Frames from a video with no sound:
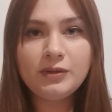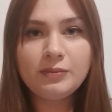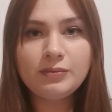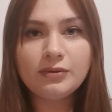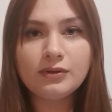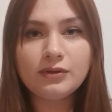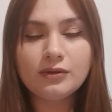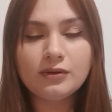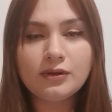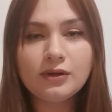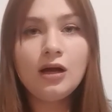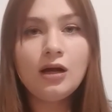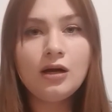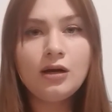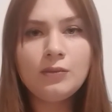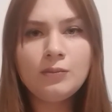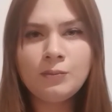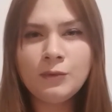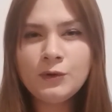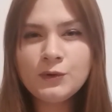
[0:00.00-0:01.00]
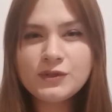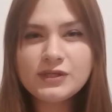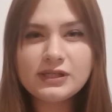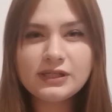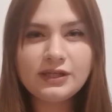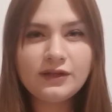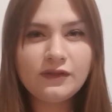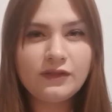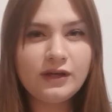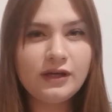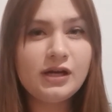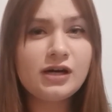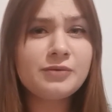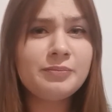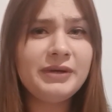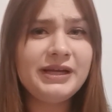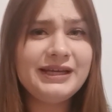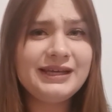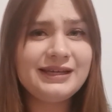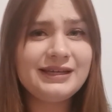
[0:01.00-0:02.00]
people. Mostly they are
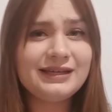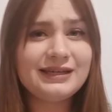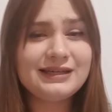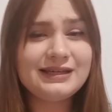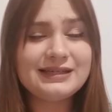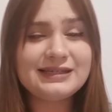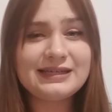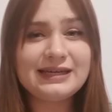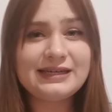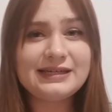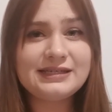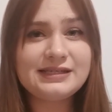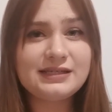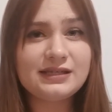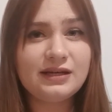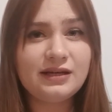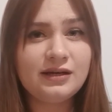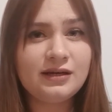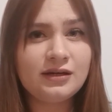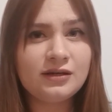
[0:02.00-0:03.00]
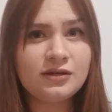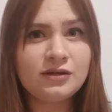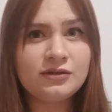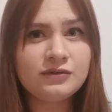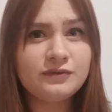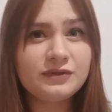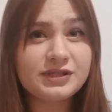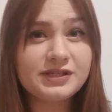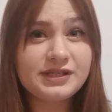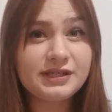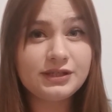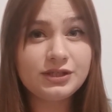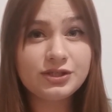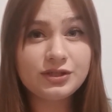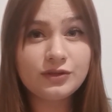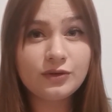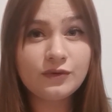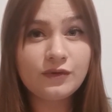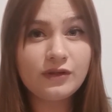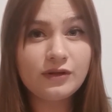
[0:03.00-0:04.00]
making it as a
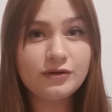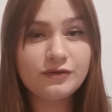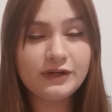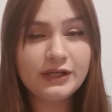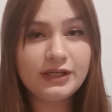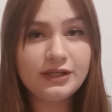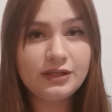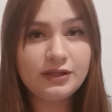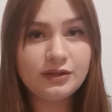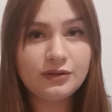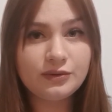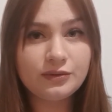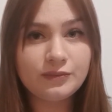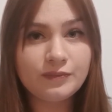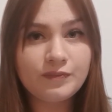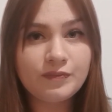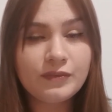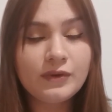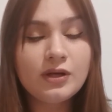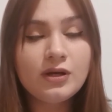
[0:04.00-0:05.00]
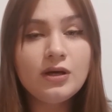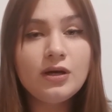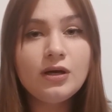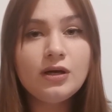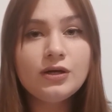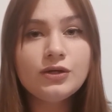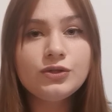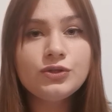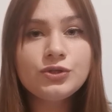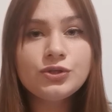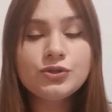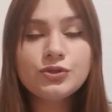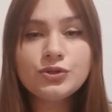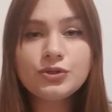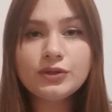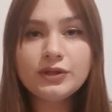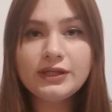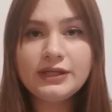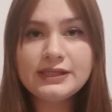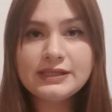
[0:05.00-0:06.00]
conversation on the radio. You should
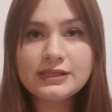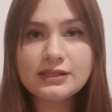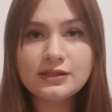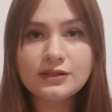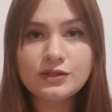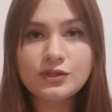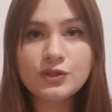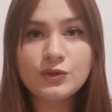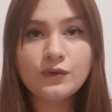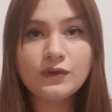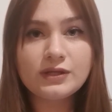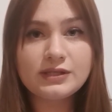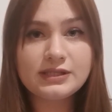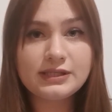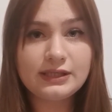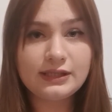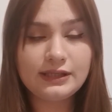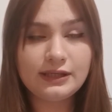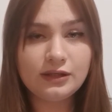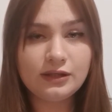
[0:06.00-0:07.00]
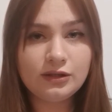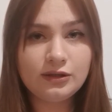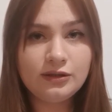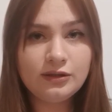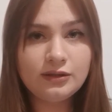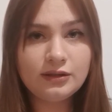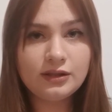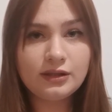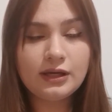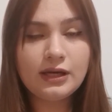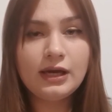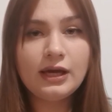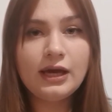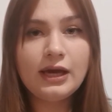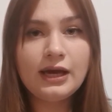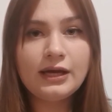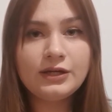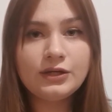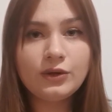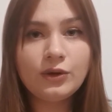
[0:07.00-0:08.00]
to listen to this dialogue
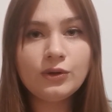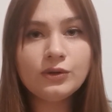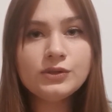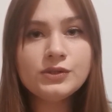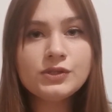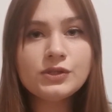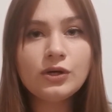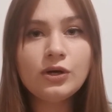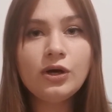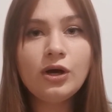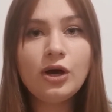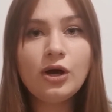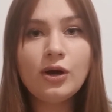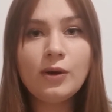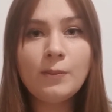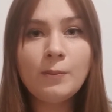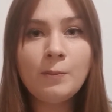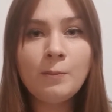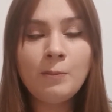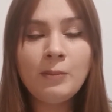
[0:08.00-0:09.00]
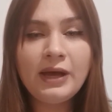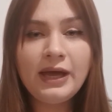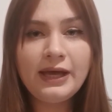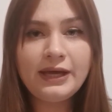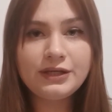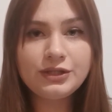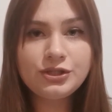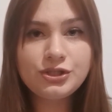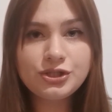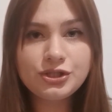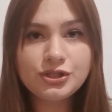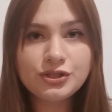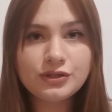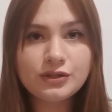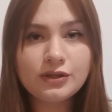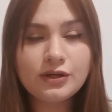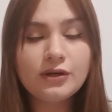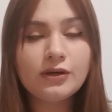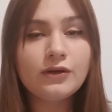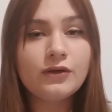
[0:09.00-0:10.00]
and also match
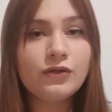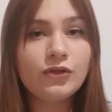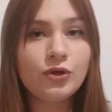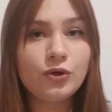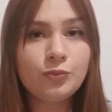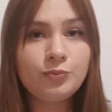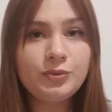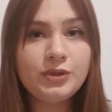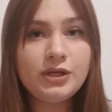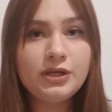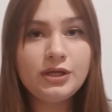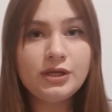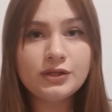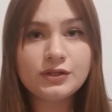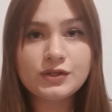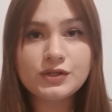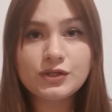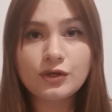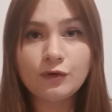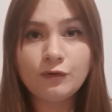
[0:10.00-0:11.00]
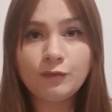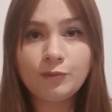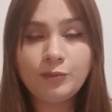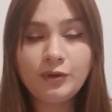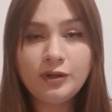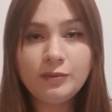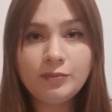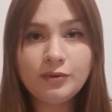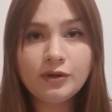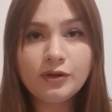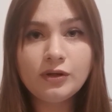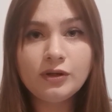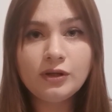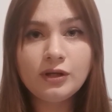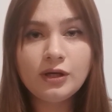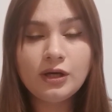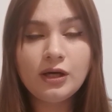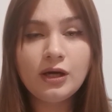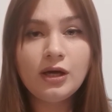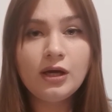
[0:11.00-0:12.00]
the opinions of
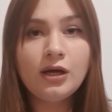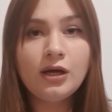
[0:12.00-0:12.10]
people